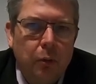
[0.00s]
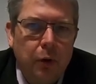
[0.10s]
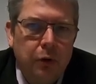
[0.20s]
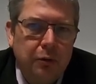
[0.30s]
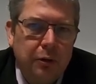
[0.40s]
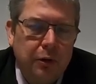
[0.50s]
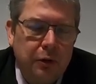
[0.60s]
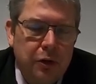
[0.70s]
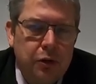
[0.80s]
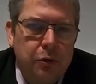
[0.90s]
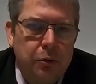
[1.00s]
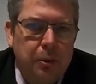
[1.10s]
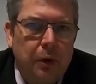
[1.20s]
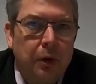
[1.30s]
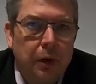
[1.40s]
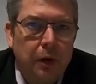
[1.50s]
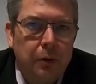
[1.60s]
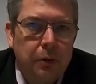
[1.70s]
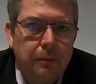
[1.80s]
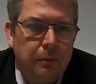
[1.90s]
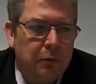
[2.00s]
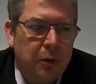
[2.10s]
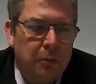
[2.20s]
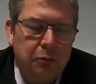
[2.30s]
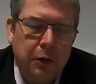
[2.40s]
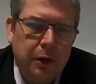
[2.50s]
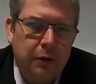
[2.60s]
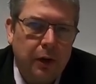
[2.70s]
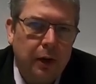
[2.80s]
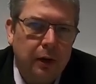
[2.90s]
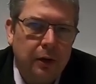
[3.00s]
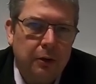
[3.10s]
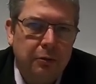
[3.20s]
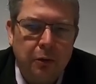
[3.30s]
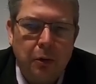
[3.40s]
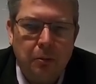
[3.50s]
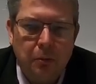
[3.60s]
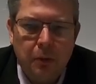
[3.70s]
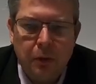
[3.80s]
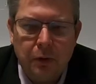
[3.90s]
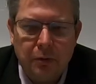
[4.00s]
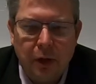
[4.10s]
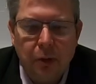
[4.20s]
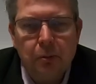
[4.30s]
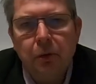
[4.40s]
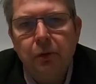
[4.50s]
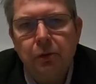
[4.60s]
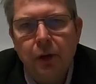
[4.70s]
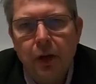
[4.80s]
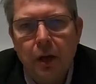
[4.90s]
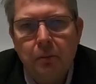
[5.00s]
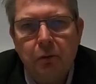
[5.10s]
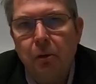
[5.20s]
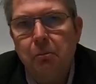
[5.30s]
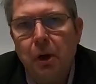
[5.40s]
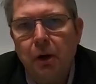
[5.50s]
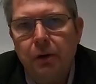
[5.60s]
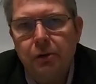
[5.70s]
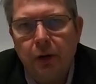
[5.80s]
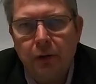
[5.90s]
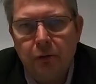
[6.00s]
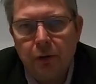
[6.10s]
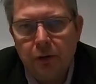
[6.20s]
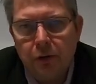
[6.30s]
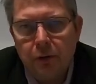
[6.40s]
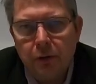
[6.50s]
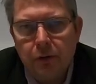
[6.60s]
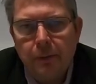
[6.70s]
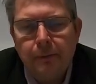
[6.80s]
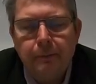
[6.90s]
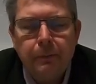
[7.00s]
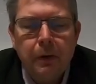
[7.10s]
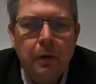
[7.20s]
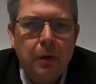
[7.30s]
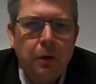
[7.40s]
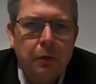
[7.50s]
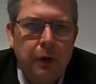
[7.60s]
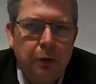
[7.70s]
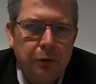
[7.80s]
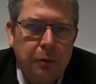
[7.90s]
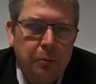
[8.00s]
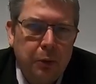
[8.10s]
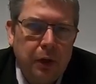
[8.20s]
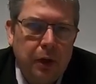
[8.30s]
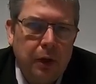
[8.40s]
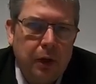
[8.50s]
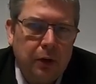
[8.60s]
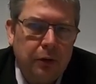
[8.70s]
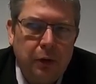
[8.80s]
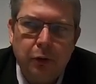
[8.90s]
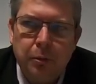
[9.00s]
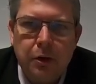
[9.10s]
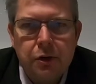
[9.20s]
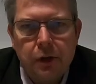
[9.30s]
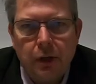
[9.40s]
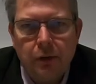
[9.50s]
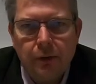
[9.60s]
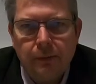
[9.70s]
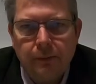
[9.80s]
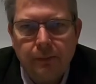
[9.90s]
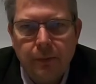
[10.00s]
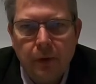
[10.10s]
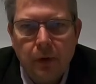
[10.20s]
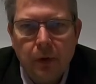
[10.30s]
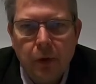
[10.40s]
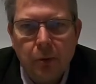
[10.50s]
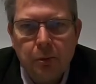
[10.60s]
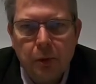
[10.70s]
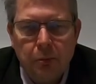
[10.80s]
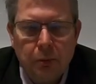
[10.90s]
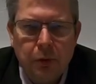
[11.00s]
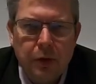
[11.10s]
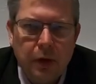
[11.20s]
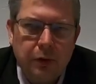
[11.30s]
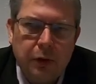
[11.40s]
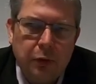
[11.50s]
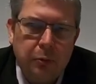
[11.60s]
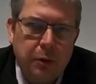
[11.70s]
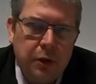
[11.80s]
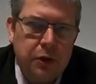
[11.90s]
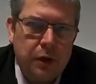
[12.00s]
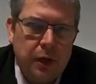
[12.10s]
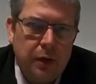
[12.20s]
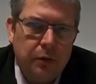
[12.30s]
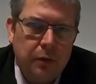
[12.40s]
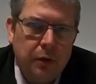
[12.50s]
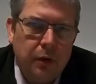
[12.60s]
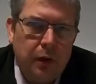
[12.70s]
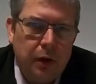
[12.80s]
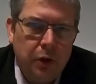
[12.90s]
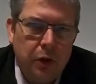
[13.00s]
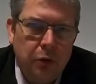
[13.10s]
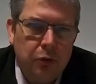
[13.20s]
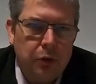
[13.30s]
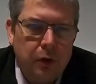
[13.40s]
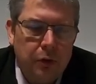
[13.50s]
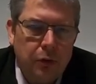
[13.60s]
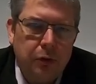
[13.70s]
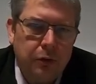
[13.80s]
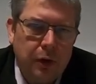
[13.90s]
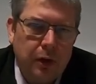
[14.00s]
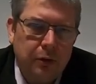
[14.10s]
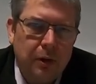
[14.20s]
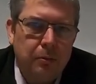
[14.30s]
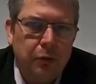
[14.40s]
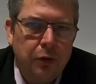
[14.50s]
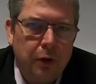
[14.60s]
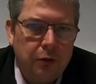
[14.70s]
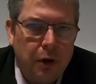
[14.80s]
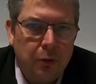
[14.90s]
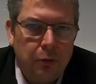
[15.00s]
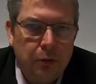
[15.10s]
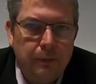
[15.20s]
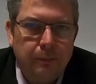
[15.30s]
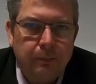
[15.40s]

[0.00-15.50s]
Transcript: when you're first issued a barcode from a retailer, from the development team, from marketing for instance, they often put it in an Excel spreadsheet. And the problem with an Excel spreadsheet, it usually doesn't accept zeros.